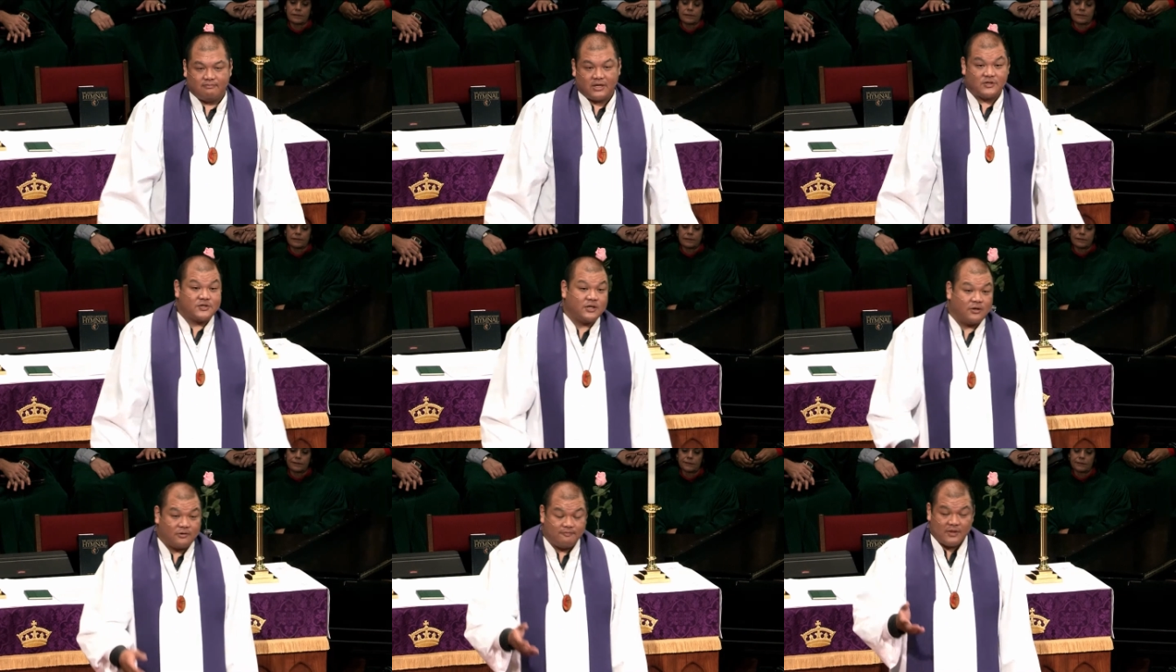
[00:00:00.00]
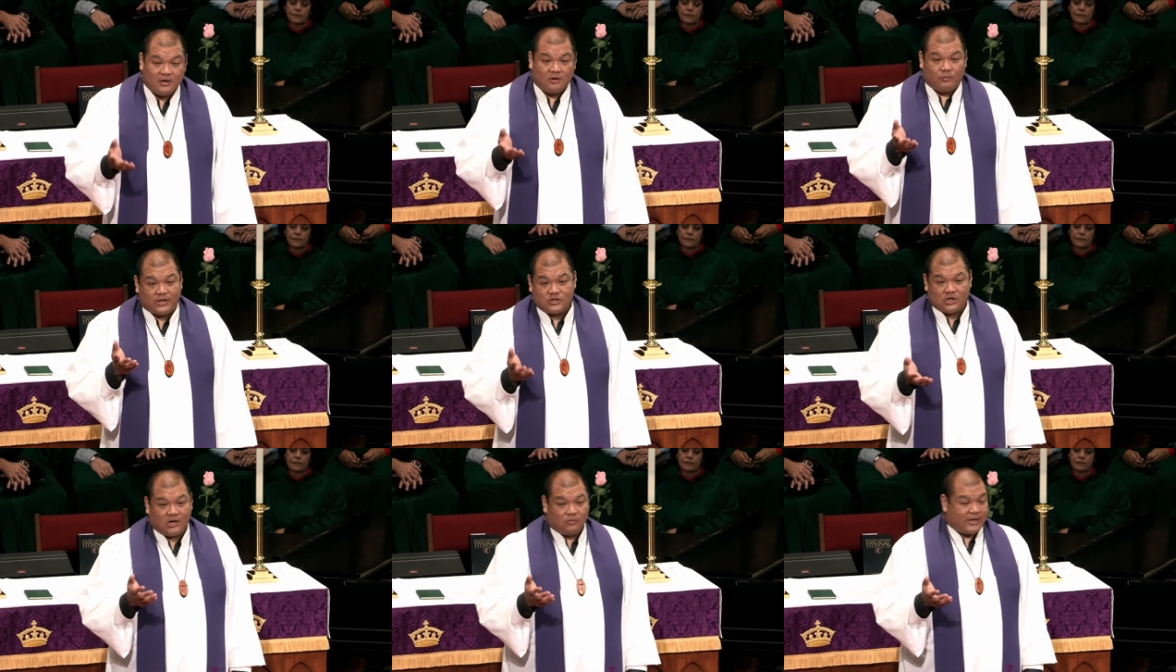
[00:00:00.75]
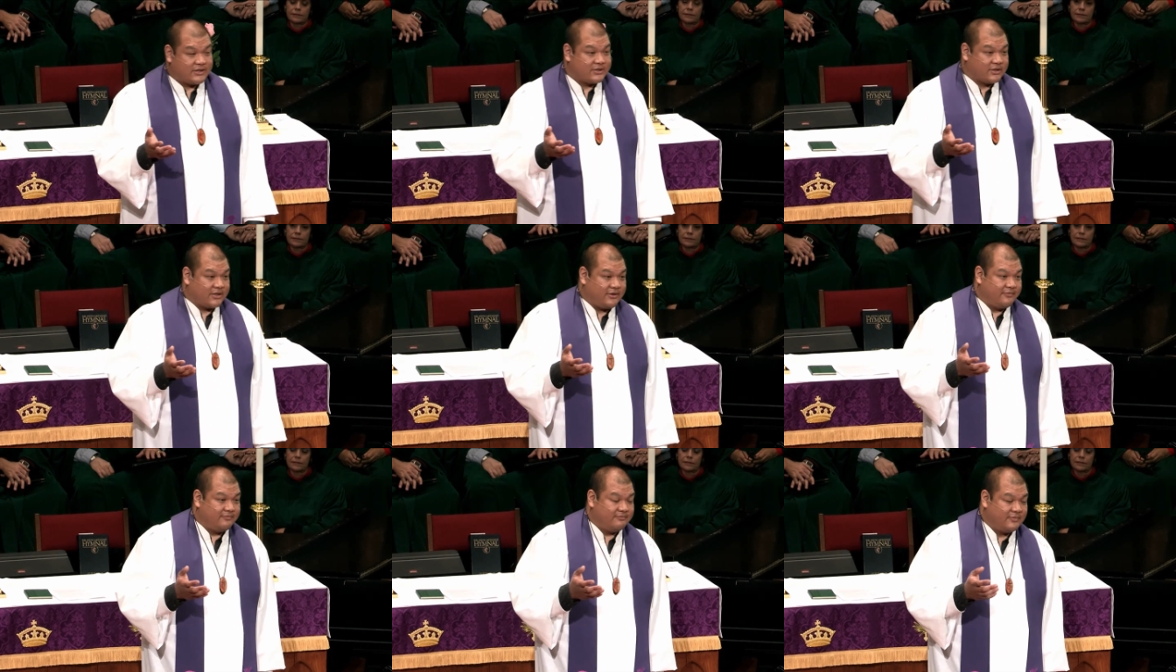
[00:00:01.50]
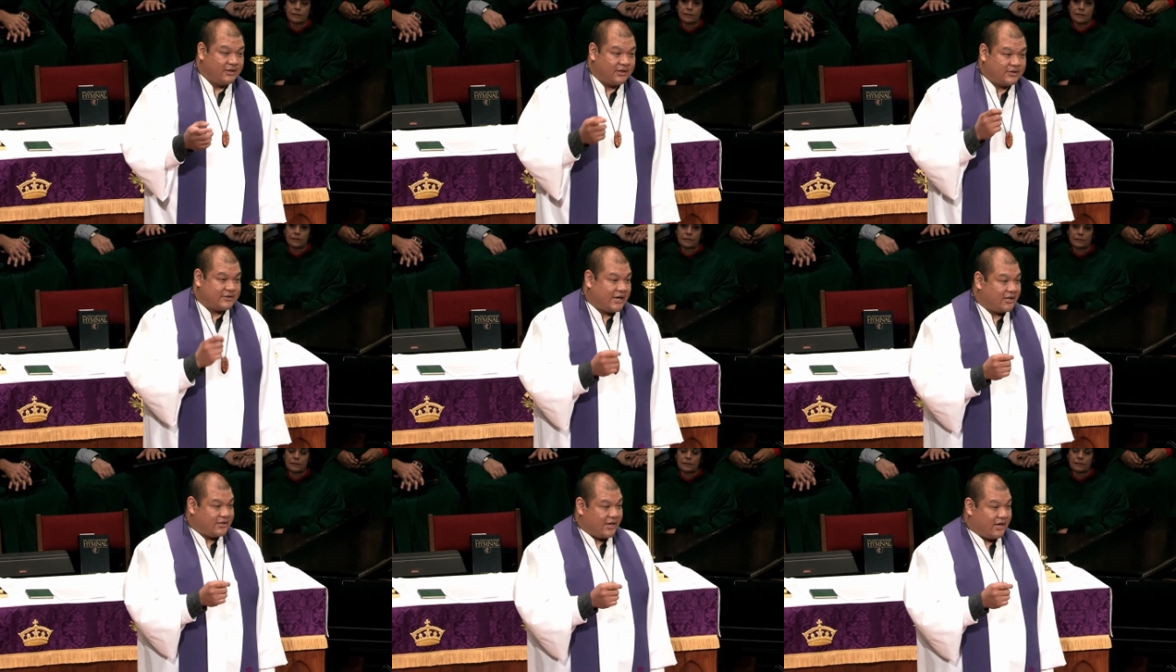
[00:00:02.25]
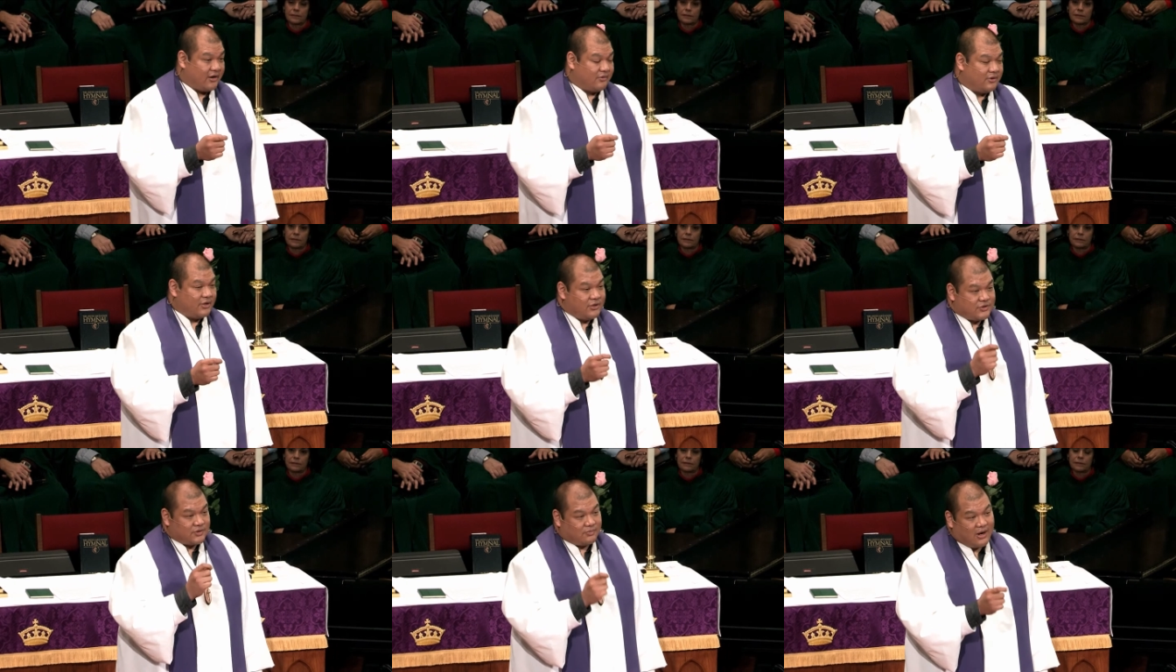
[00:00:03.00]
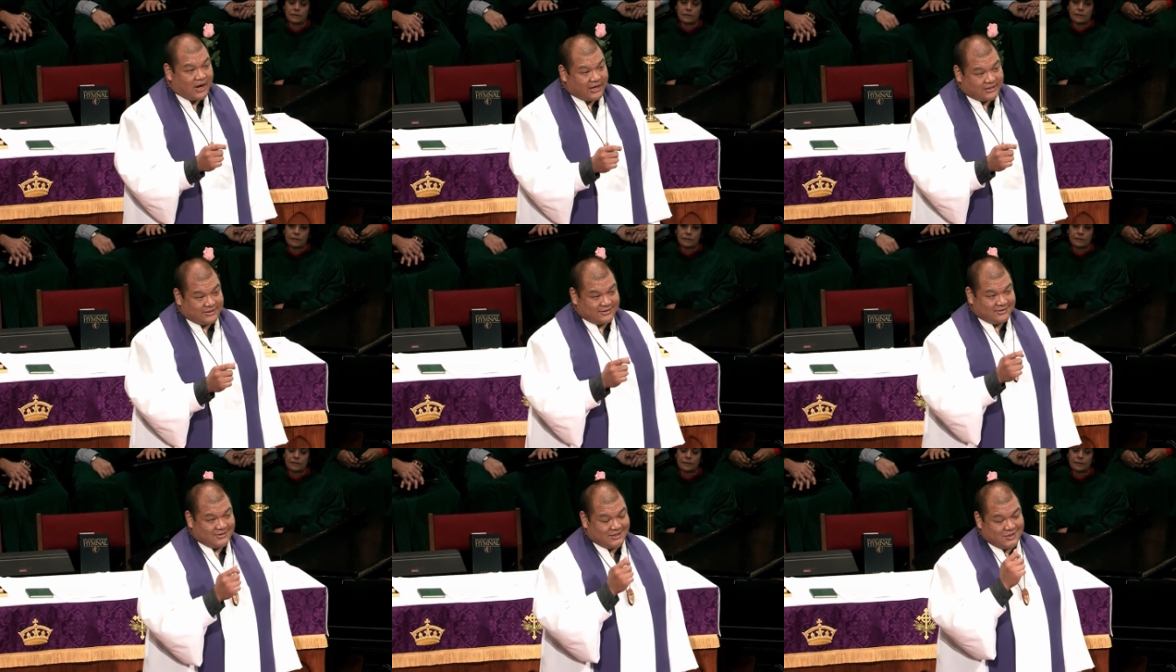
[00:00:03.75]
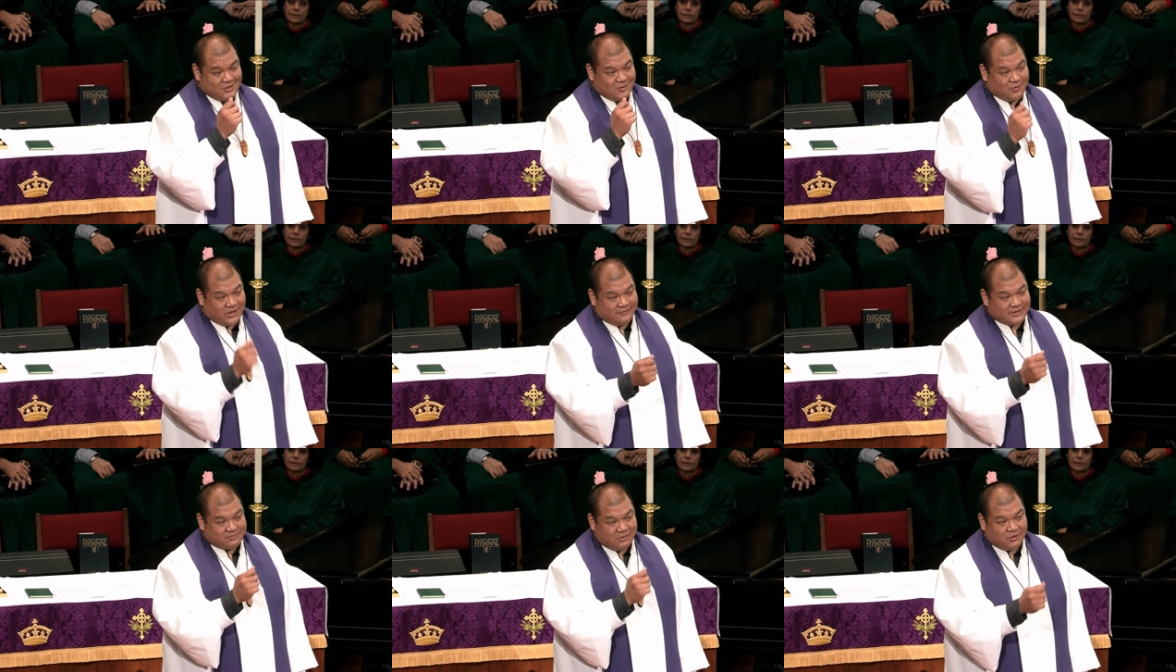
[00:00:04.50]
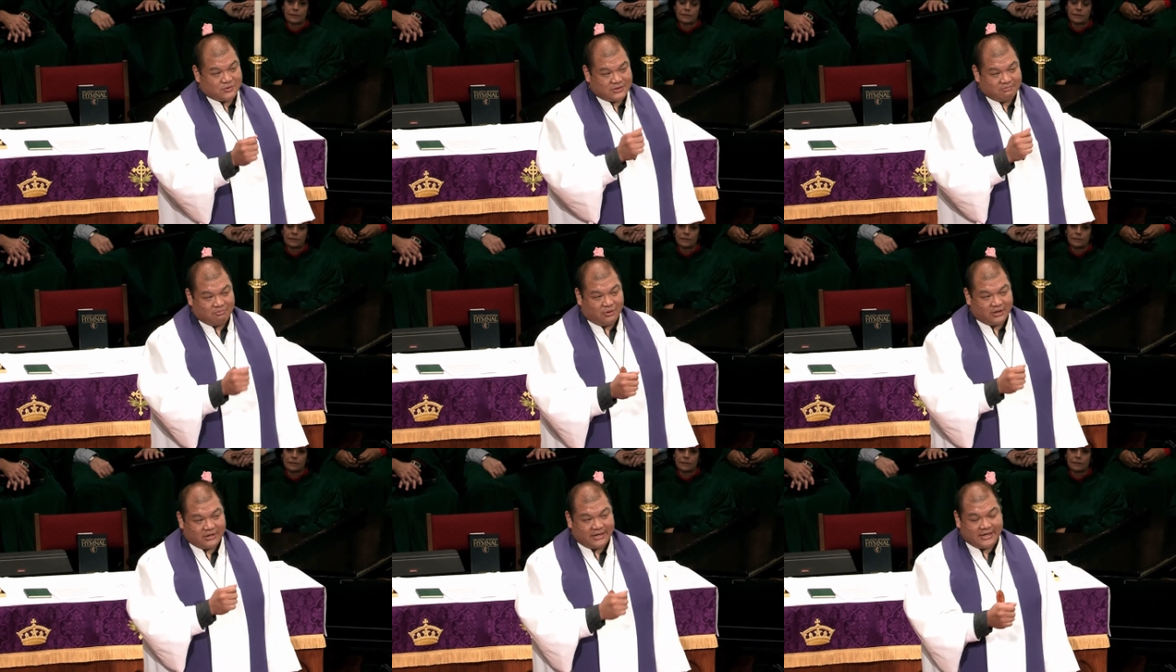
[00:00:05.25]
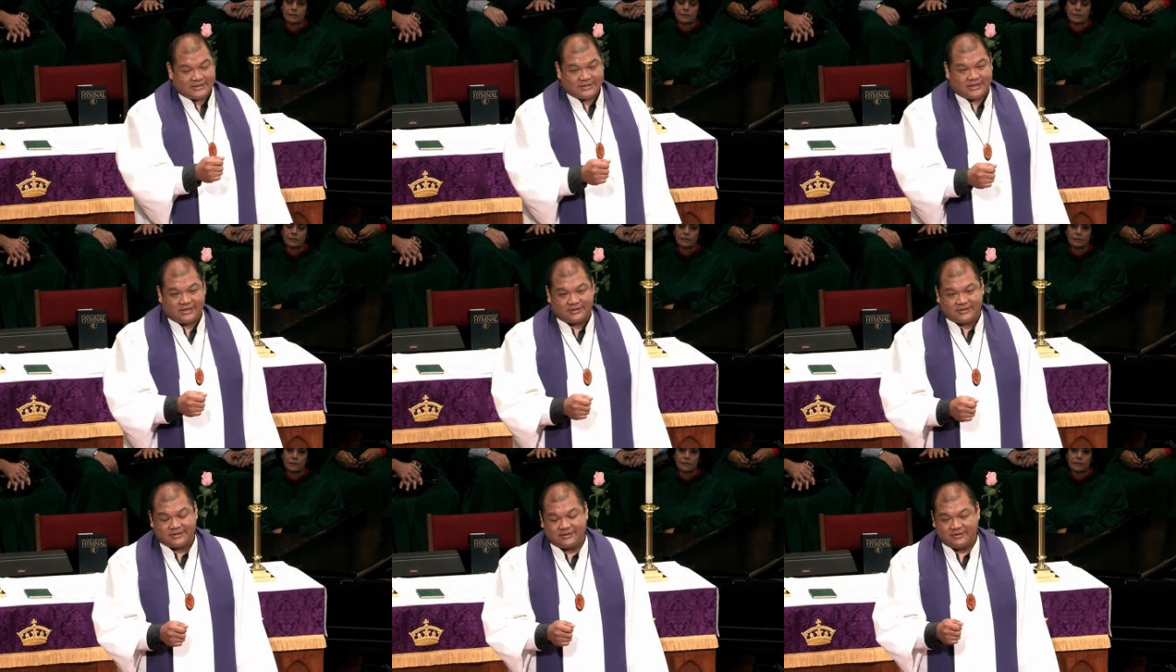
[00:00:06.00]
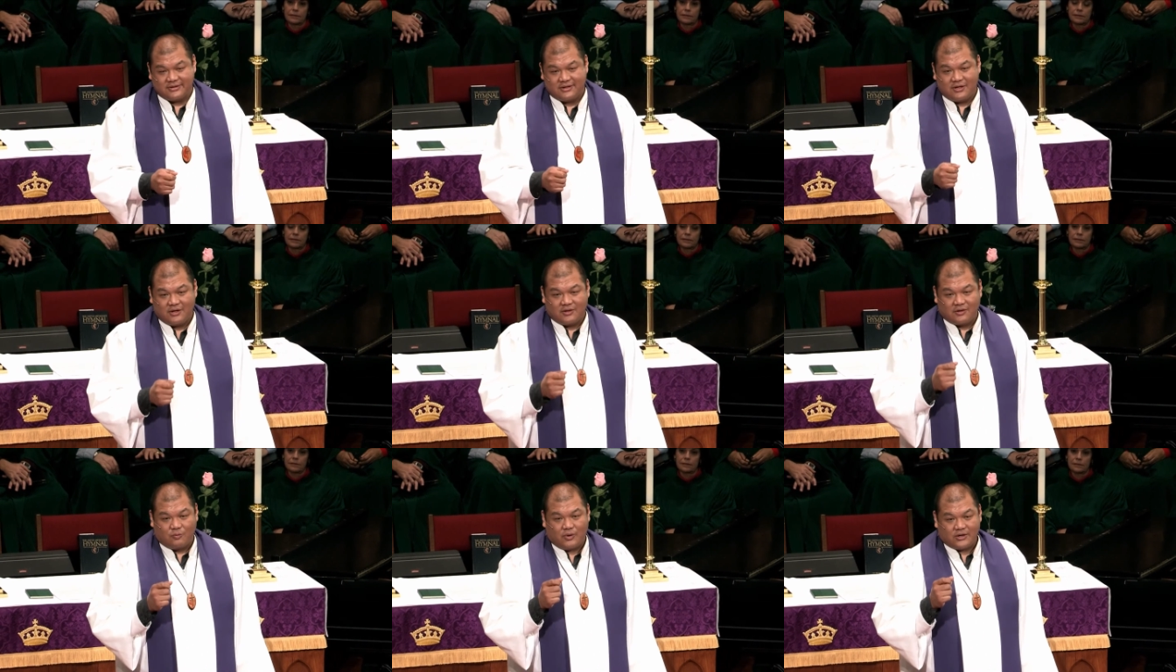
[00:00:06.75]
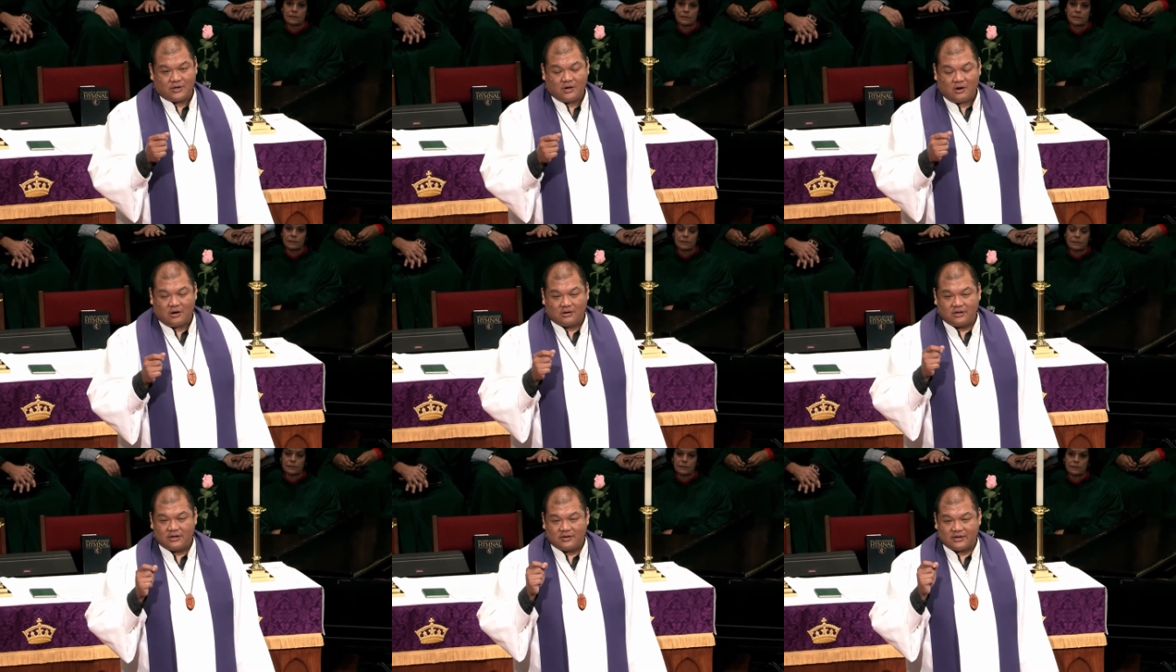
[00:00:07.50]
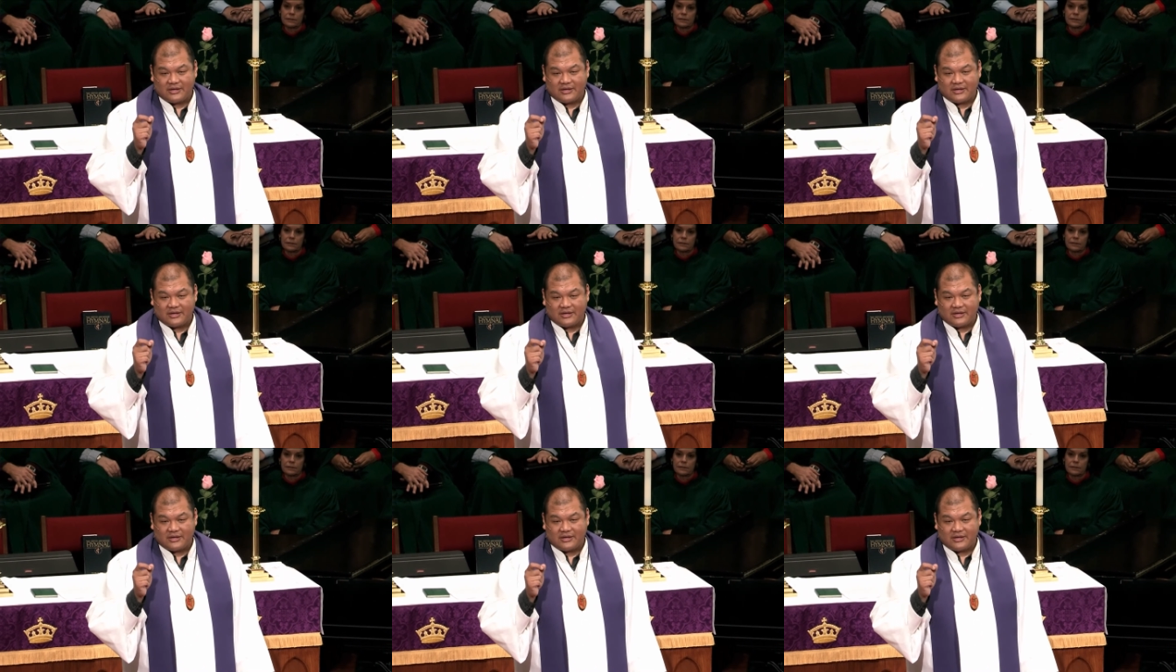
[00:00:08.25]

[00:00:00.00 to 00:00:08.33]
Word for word: And so, when John Wesley sat down to write one of his most important essays, the one called The